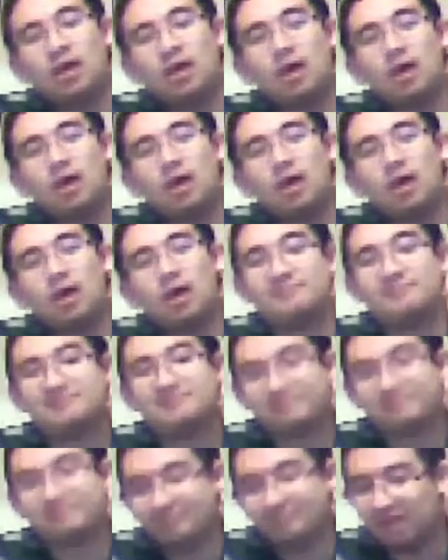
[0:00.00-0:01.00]
um,
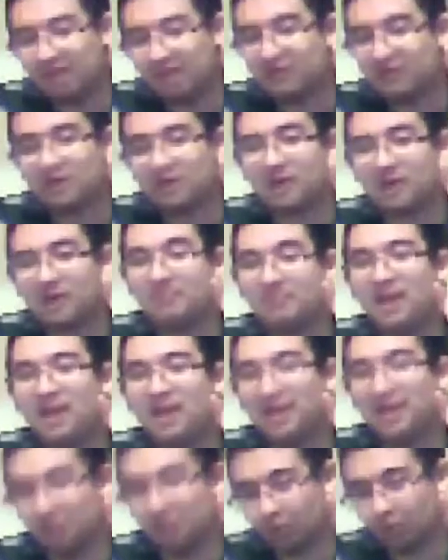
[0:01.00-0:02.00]
even though I
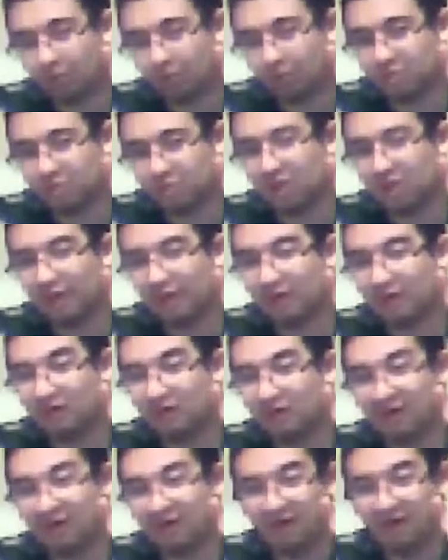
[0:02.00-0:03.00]
barely knew what was going
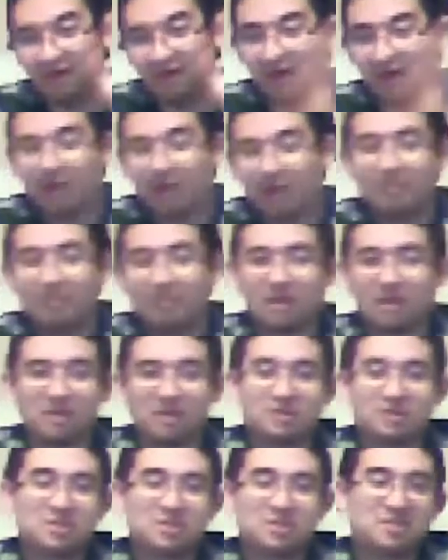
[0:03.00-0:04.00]
on.
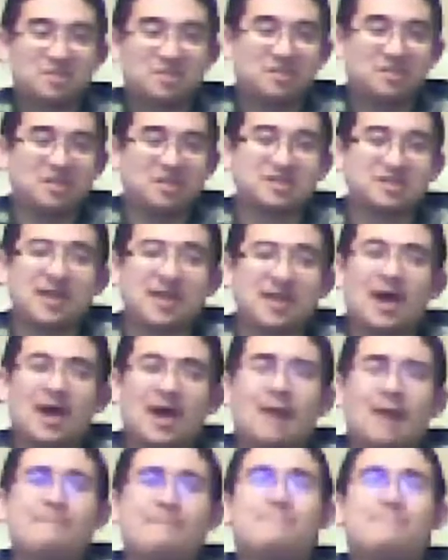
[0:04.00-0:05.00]
But there's
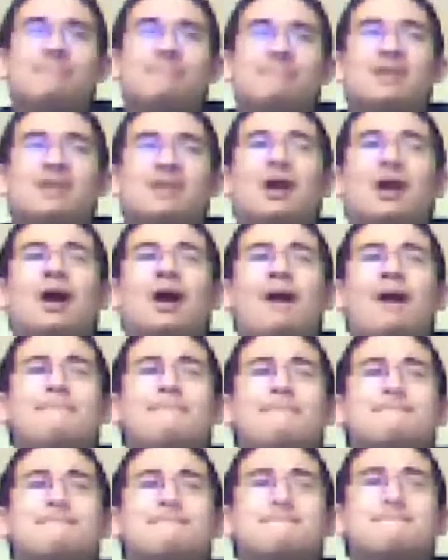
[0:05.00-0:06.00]
that.
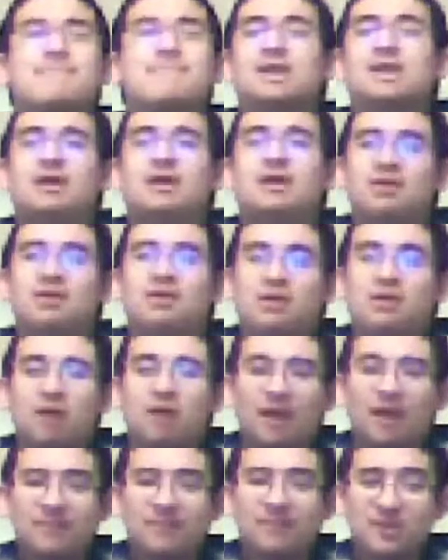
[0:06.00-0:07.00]
Um,
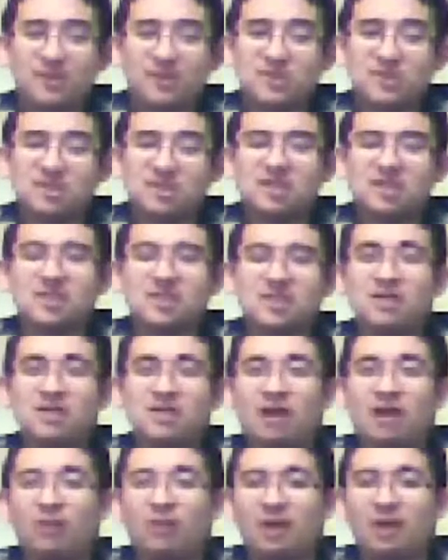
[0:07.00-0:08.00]
I'm interested to see
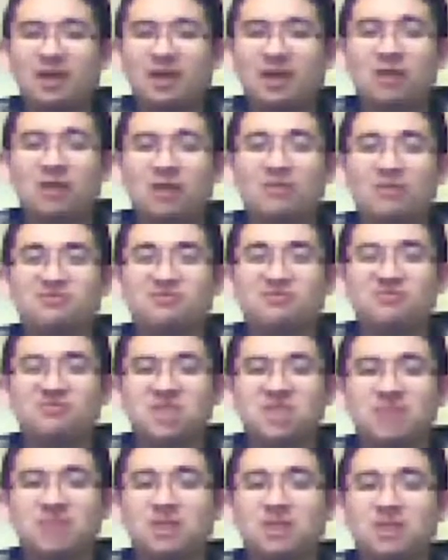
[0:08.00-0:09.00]
like where they go with
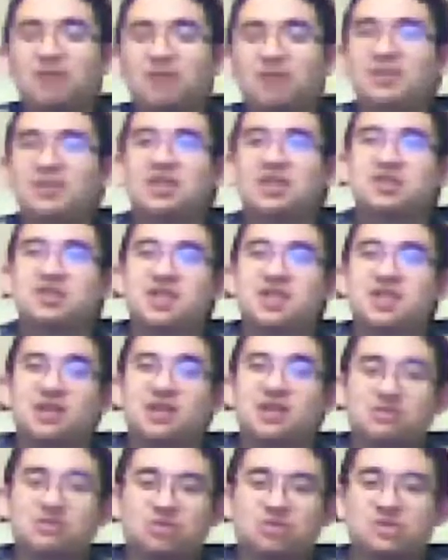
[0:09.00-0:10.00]
Shin Megami
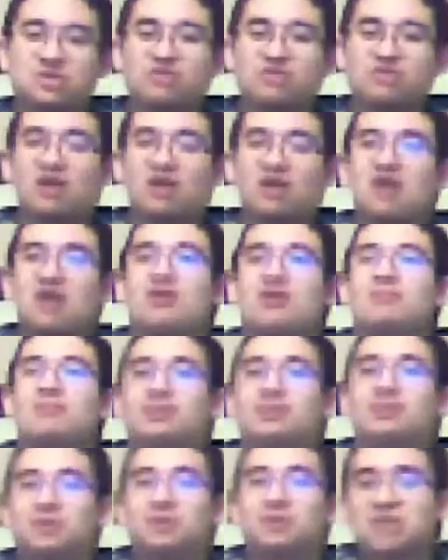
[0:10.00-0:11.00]
Tensei across Fire
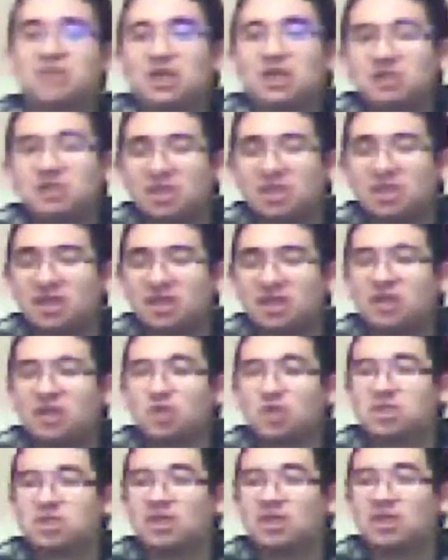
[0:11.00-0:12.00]
Emblem because that looks like an
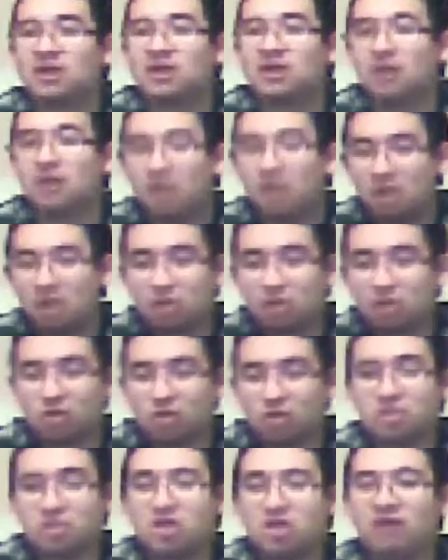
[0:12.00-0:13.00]
interesting
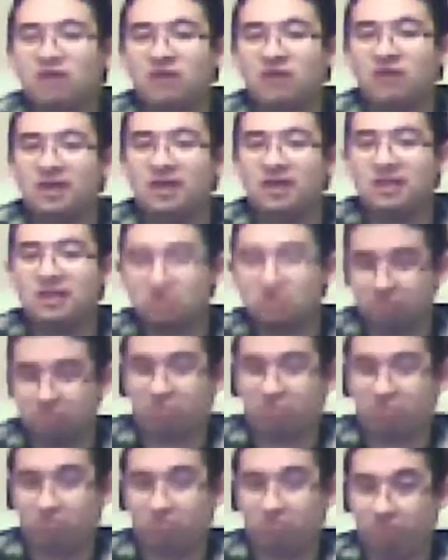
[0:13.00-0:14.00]
crossover. That is
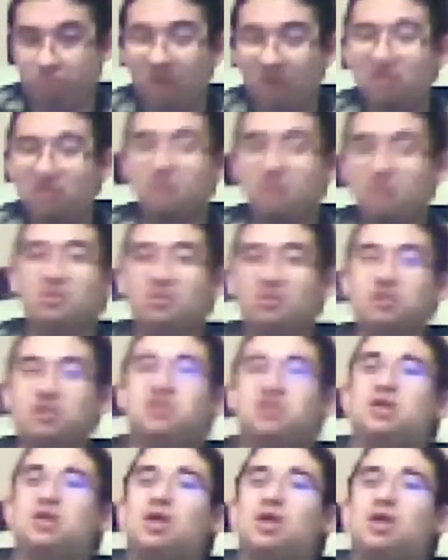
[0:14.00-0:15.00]
one of the
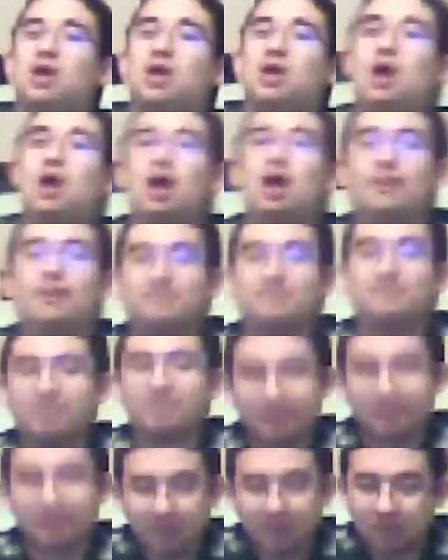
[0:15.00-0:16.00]
most um,
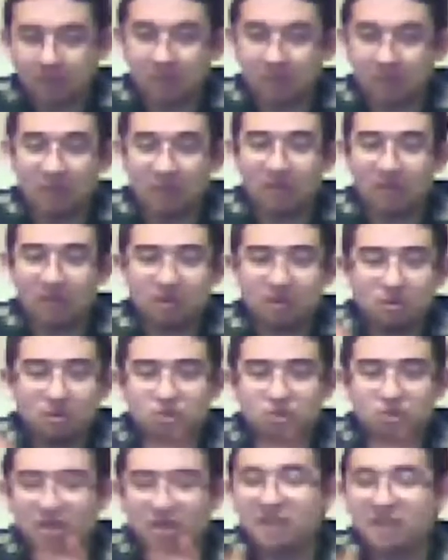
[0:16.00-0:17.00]
like
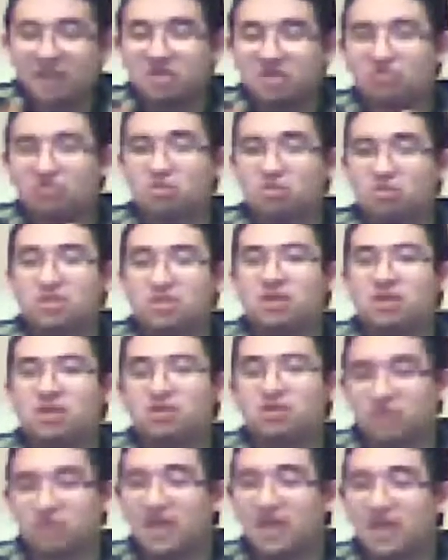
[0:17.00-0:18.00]
creative cross
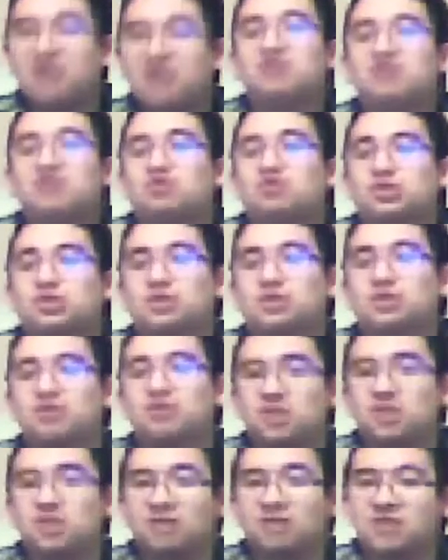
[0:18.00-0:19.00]
creative
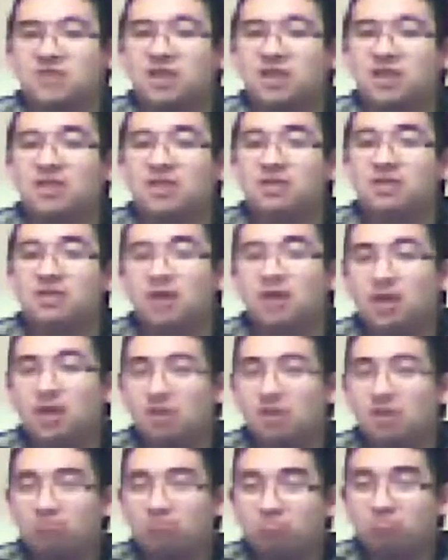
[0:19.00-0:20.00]
crossovers I've seen in
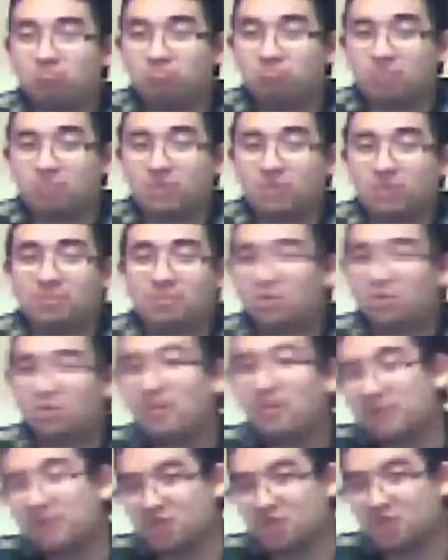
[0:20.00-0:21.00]
pr-
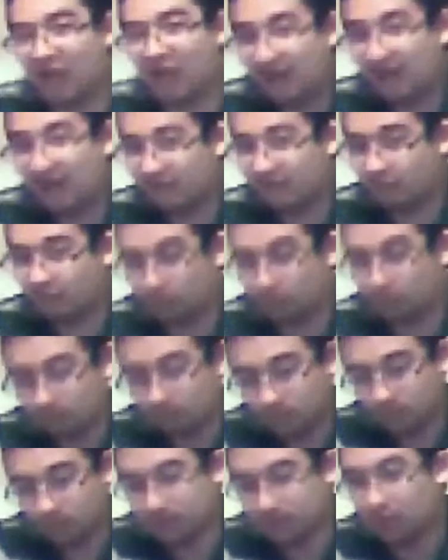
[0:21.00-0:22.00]
pretty much ever,
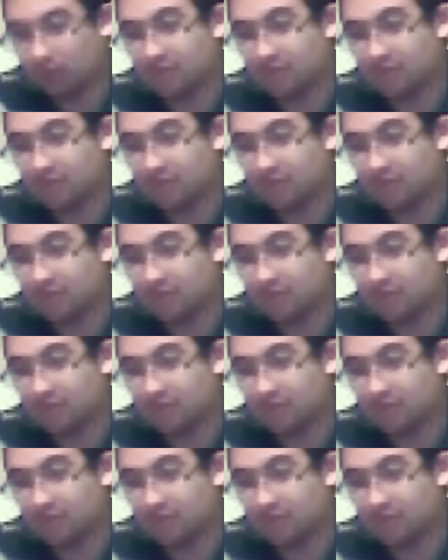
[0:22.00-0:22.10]
to be